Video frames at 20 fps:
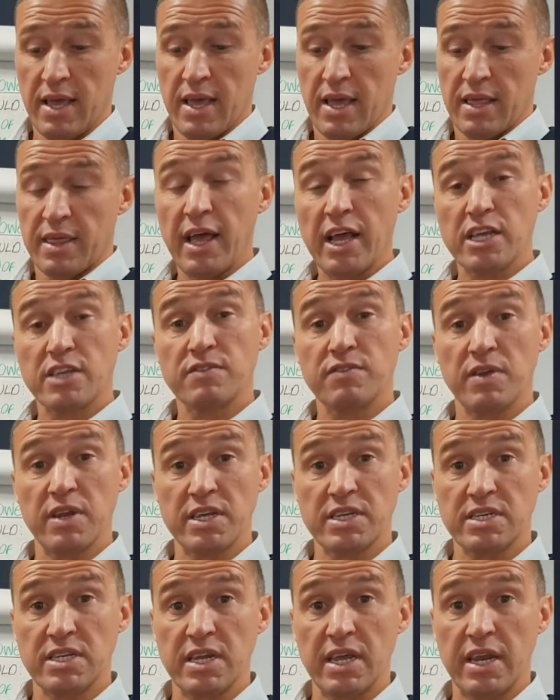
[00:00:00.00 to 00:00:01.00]
Thanks for
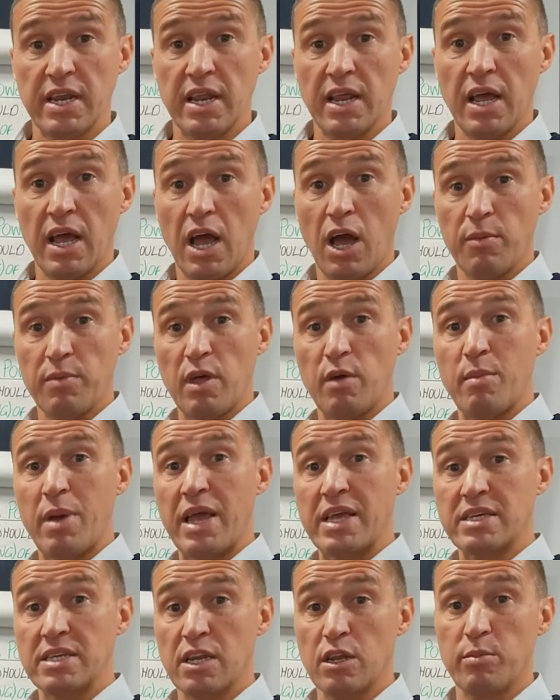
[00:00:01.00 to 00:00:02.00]
listening. Hope that
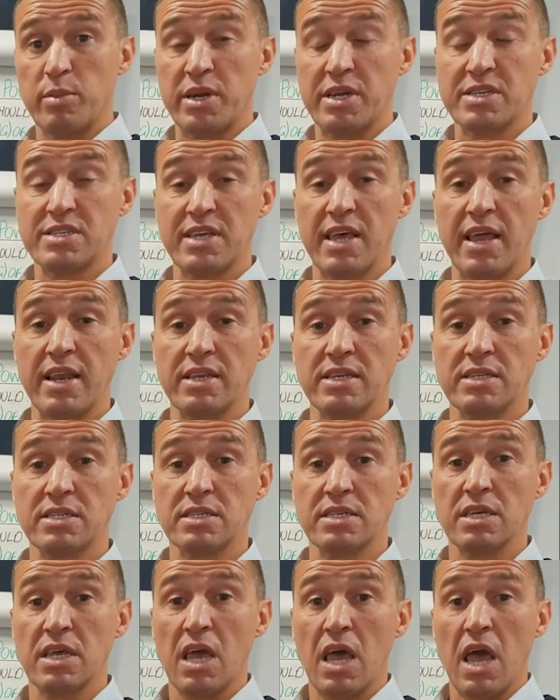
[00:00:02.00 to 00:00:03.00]
makes a little bit of
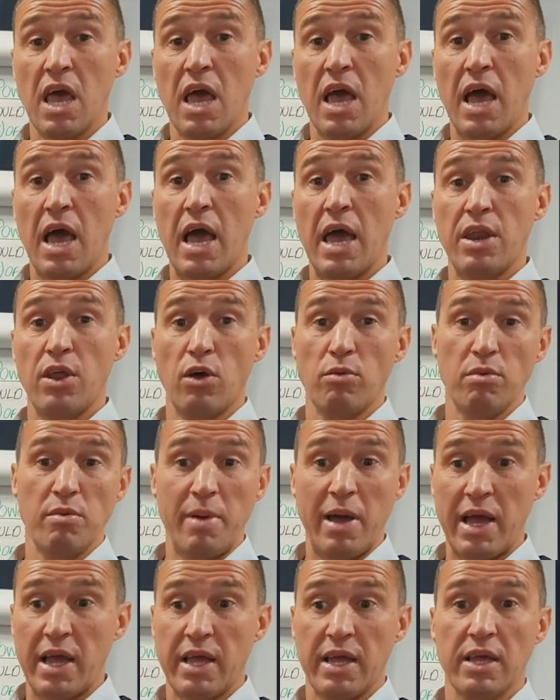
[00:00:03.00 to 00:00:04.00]
sense, and I'll be
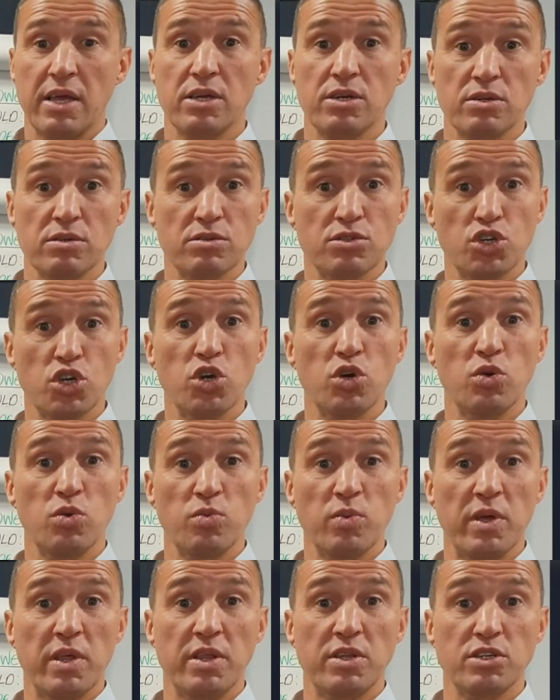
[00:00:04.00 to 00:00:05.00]
back soon
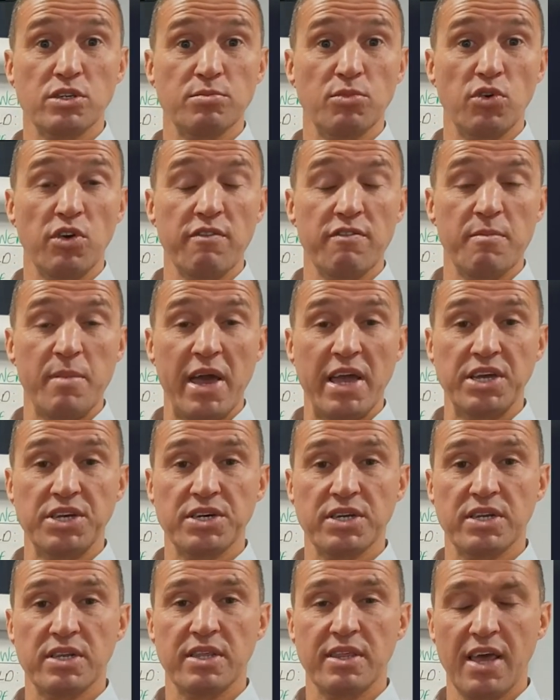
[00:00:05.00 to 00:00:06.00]
with some more
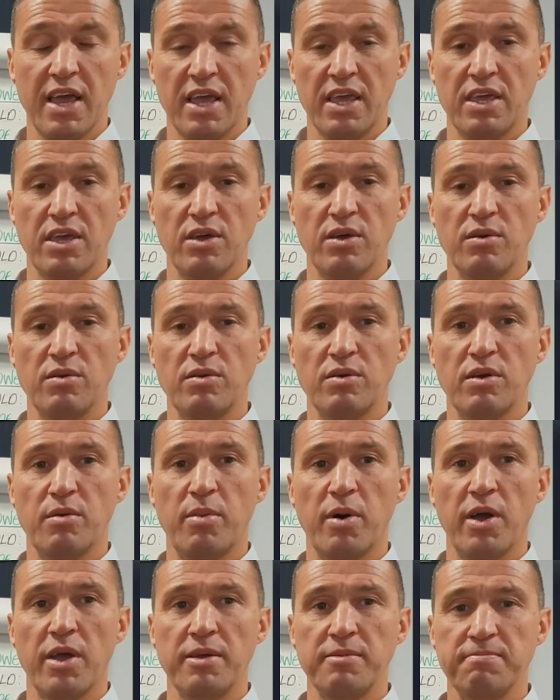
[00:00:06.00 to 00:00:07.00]
information. Thank you.
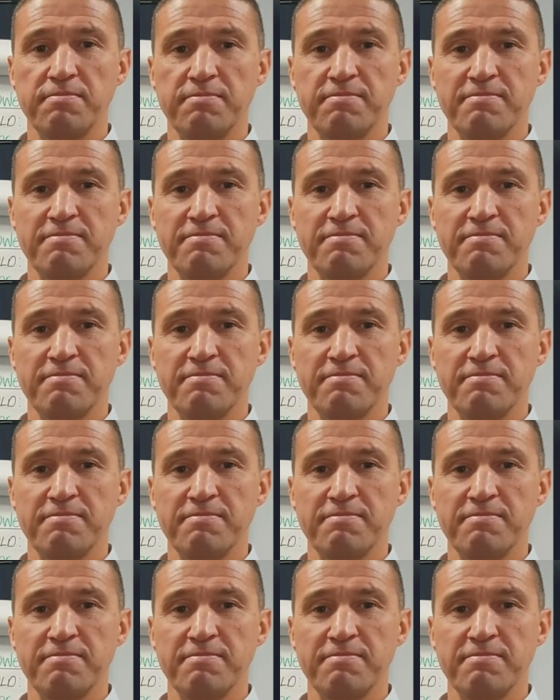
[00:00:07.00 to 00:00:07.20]
Goodbye.